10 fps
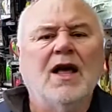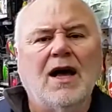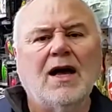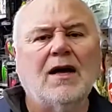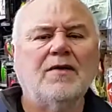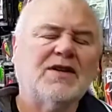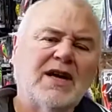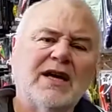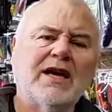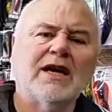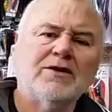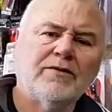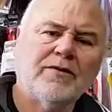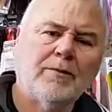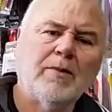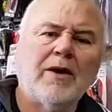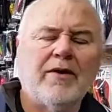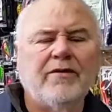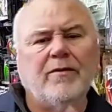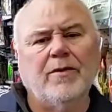The same goes with the
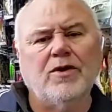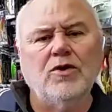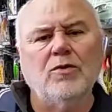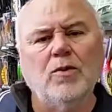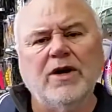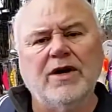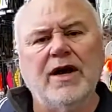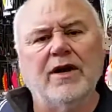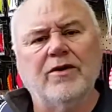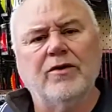Murray from the Hume Weir down